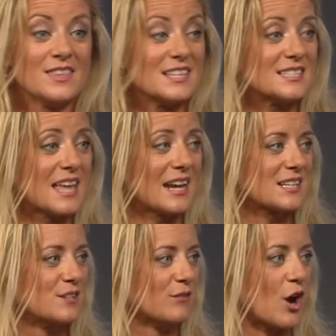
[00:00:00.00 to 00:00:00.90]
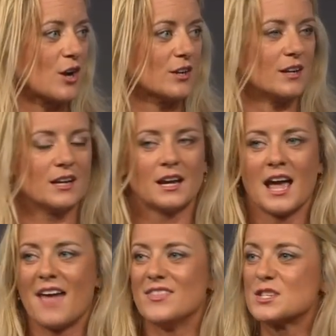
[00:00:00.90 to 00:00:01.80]
the aesthetics of art,
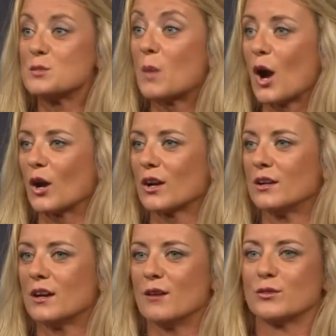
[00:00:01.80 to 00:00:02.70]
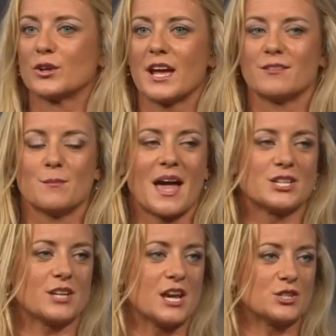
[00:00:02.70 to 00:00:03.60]
and the spark of creative
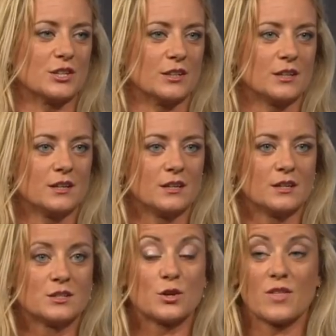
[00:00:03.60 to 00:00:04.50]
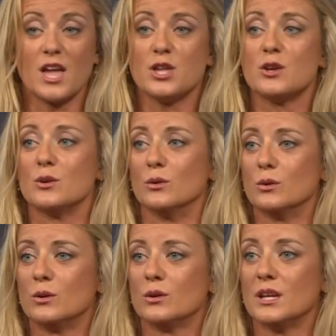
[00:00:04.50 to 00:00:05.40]
imagination so that you,
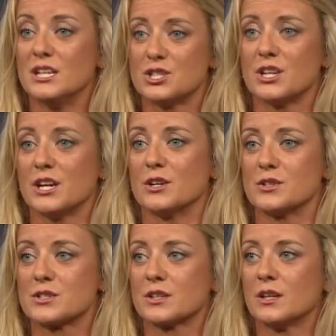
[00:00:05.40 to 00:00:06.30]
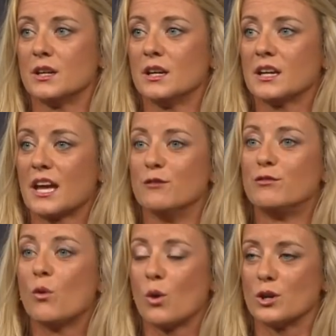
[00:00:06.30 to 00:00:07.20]
engineers, can
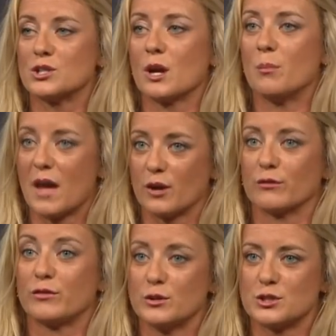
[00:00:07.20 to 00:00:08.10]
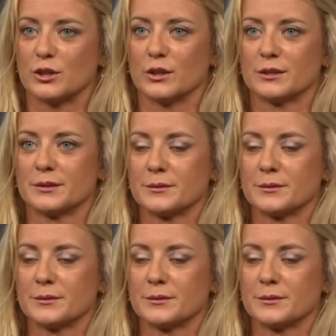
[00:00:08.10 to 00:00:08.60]
forge a better future.